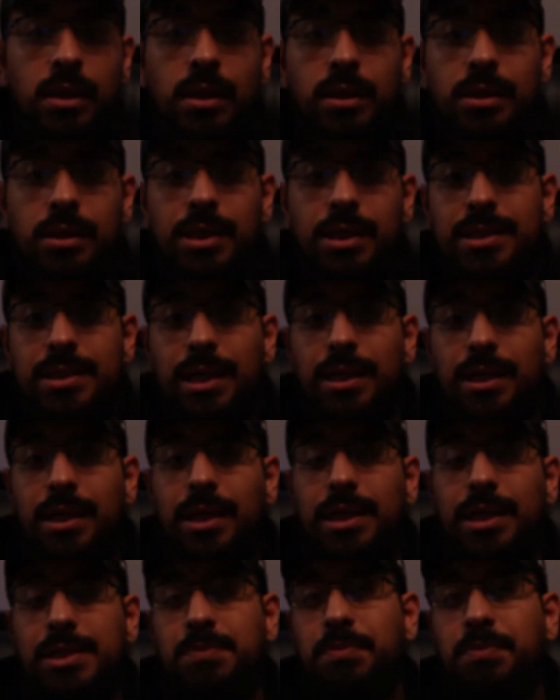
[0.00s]
This
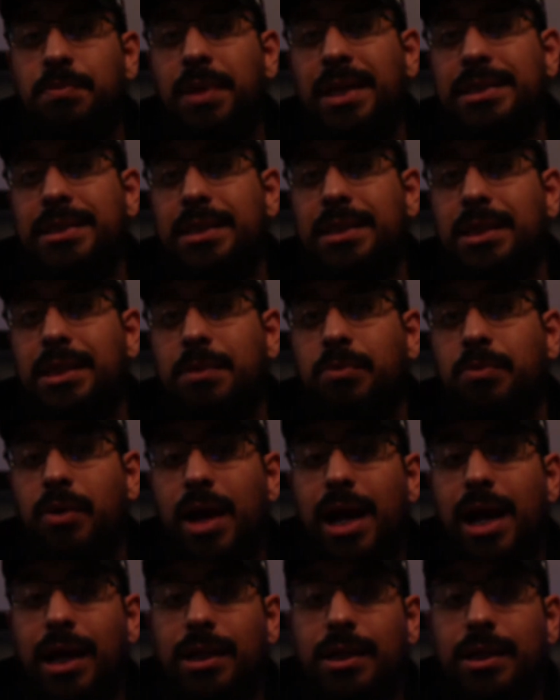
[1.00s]
technique is basically
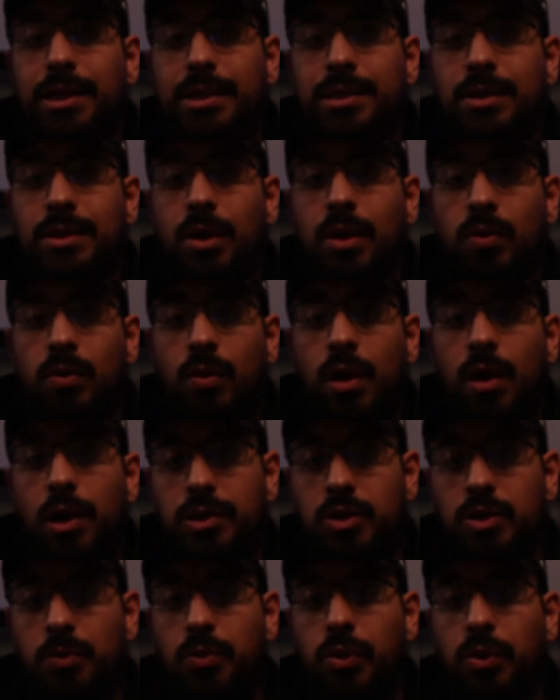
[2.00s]
practiced
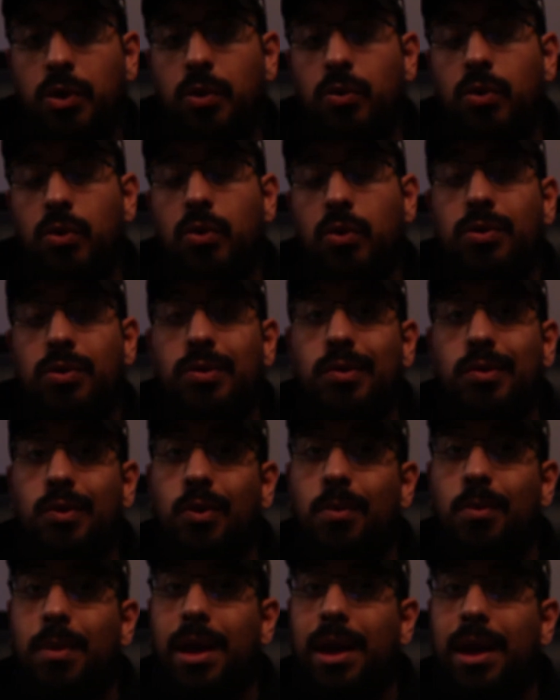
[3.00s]
across the beauty world
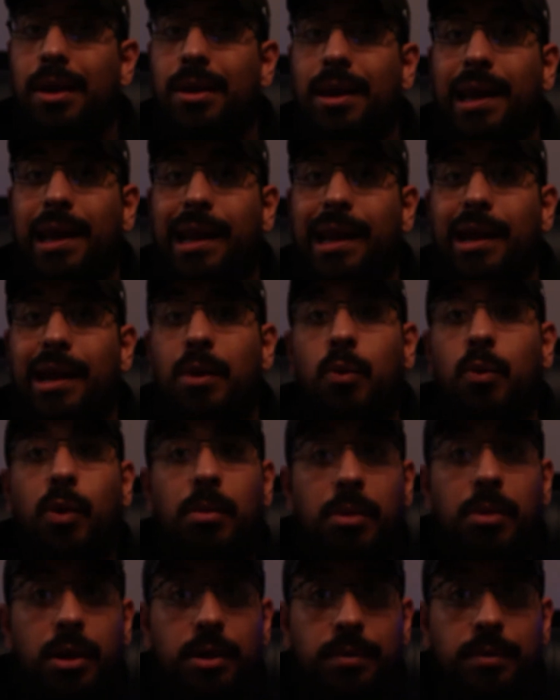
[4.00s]
through men and
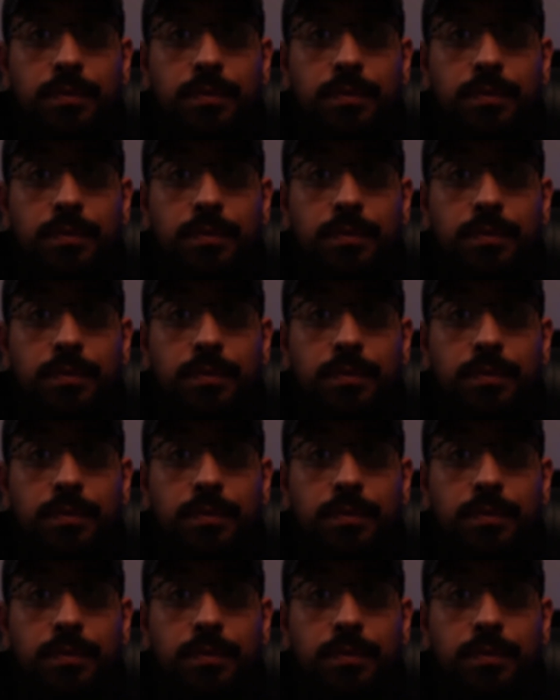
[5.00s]
women.